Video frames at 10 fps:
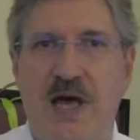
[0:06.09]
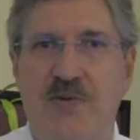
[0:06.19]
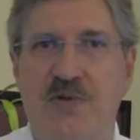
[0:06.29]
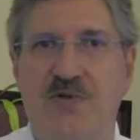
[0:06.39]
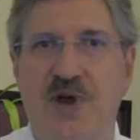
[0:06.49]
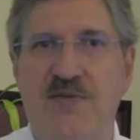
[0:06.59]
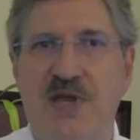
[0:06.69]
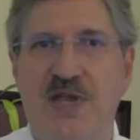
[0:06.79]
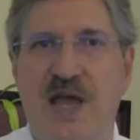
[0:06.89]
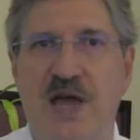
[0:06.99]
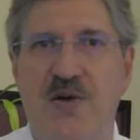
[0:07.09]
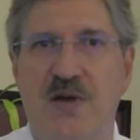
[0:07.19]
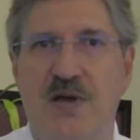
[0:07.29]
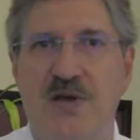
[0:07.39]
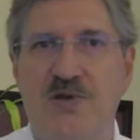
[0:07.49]
I was driving down
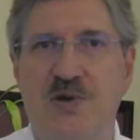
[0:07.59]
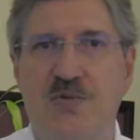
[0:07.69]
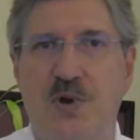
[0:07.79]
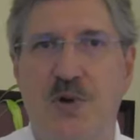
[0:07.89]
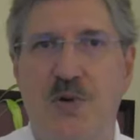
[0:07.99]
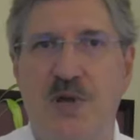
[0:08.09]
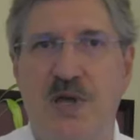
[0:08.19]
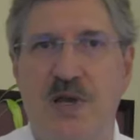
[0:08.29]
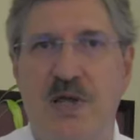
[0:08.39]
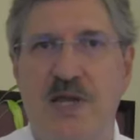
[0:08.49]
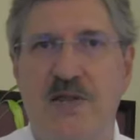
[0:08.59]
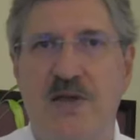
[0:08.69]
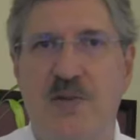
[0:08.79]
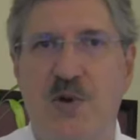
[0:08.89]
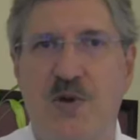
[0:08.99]
a country road in late
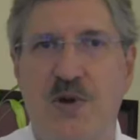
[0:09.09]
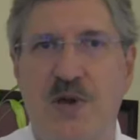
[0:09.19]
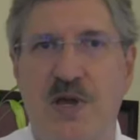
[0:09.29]
summer